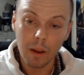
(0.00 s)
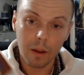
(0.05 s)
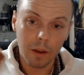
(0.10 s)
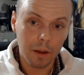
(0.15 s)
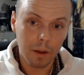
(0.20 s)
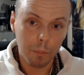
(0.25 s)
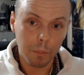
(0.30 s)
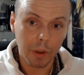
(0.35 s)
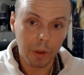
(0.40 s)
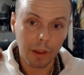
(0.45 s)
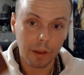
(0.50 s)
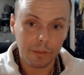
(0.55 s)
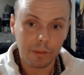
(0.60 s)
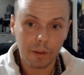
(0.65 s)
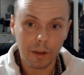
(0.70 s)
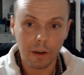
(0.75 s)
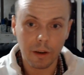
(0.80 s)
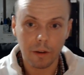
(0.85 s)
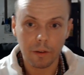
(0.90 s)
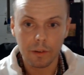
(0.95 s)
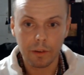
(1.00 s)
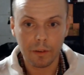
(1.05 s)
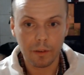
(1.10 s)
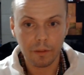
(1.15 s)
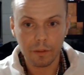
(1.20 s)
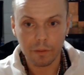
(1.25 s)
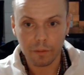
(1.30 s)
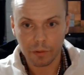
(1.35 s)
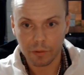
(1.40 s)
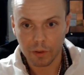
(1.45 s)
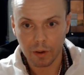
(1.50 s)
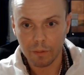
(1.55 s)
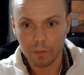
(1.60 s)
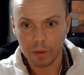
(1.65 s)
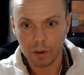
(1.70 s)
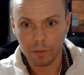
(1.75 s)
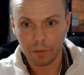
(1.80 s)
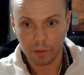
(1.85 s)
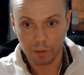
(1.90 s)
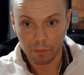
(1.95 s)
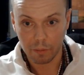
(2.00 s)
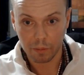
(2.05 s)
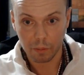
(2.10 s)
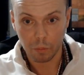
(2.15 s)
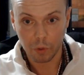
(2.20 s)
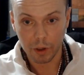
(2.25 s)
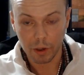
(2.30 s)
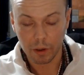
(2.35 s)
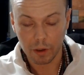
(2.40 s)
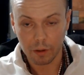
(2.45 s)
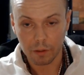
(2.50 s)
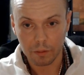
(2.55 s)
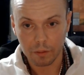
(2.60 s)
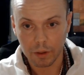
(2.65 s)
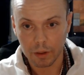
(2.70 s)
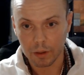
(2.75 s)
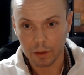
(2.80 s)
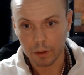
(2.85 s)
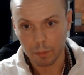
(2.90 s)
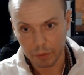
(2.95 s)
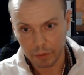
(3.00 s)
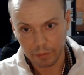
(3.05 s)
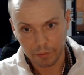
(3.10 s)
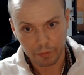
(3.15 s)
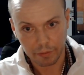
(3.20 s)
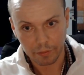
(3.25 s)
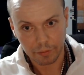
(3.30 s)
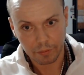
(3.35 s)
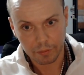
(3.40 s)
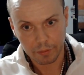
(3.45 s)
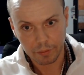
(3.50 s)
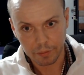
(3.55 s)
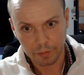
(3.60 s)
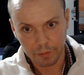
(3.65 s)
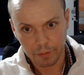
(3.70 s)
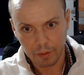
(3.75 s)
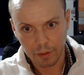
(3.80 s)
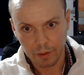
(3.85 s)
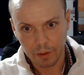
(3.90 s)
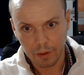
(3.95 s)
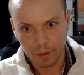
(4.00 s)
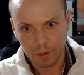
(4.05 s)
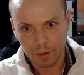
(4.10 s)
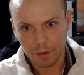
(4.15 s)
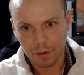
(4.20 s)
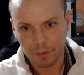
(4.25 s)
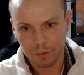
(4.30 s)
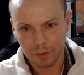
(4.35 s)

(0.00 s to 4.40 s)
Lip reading: But that's, for some of you, some of them will, but just for the